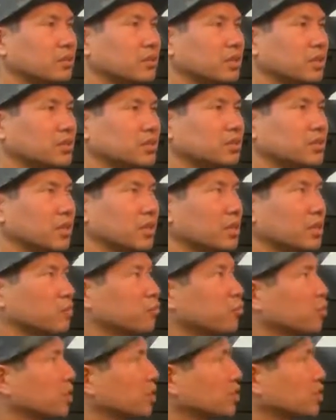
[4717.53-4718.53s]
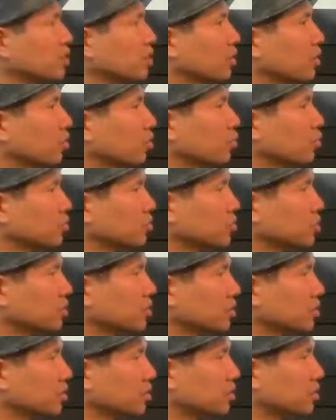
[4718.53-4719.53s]
His setup was an
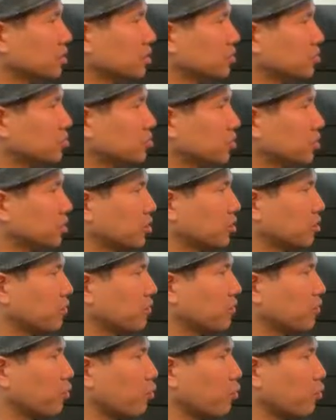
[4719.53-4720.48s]
Oshia Jigger